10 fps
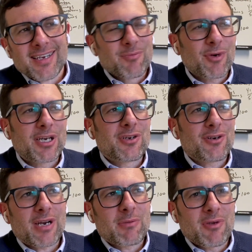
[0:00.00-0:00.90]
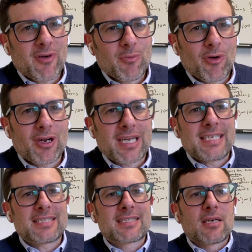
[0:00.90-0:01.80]
Brandon, correct me if I'm wrong,
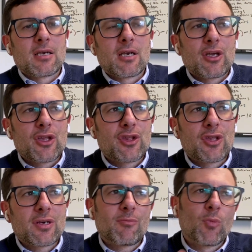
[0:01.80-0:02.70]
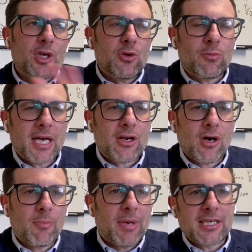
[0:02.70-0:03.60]
is what you might
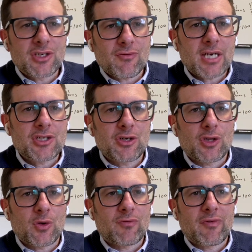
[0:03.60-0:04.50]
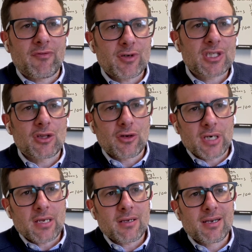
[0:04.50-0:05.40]
call bidirectional or reverse
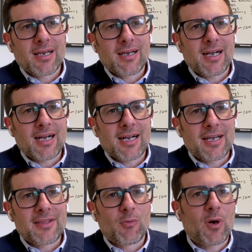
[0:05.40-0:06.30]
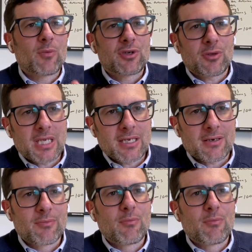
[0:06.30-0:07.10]
learning, what we're doing here.